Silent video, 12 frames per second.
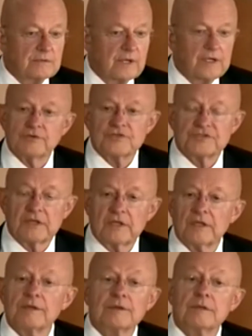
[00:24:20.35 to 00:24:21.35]
I
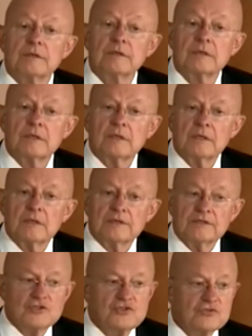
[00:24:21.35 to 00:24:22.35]
understand
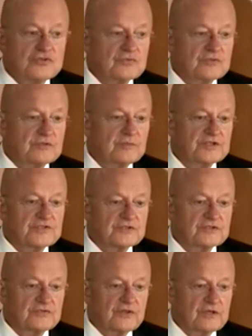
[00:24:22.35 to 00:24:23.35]
the issues with
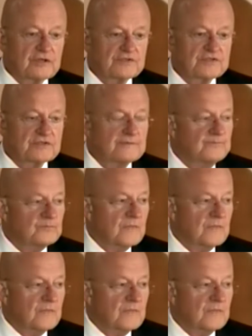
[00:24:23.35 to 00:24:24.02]
domestic surveillance.